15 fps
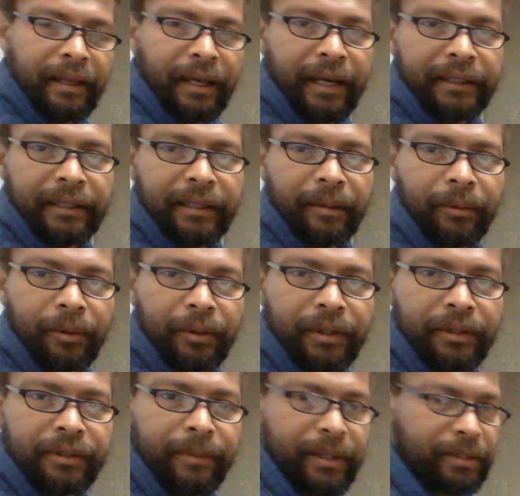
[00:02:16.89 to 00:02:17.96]
I ended up going
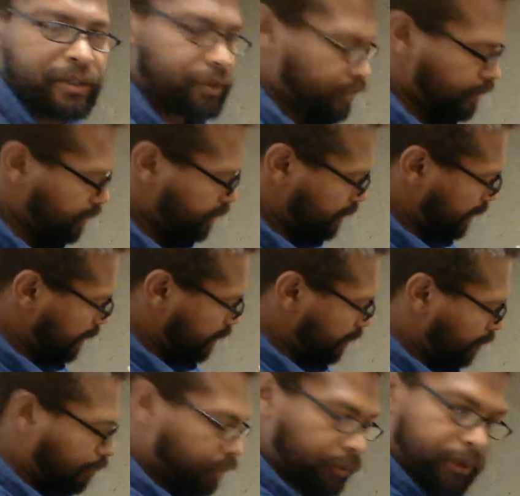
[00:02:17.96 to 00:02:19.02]
into my storage and getting
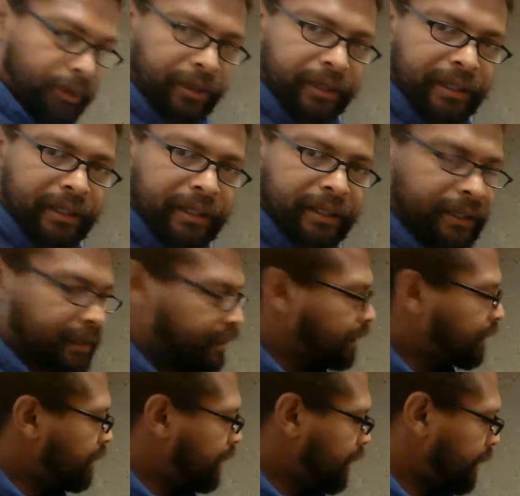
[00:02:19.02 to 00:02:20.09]
the board
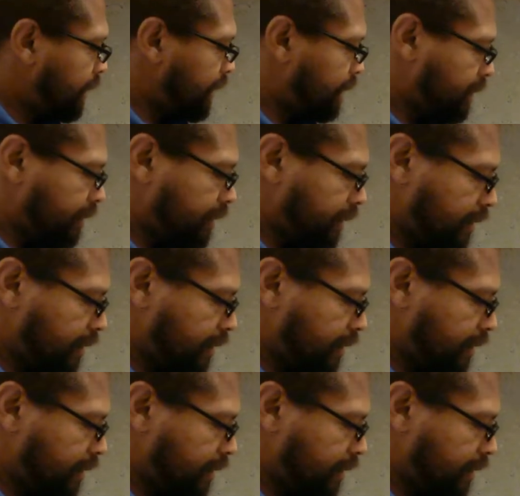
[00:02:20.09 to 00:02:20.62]
and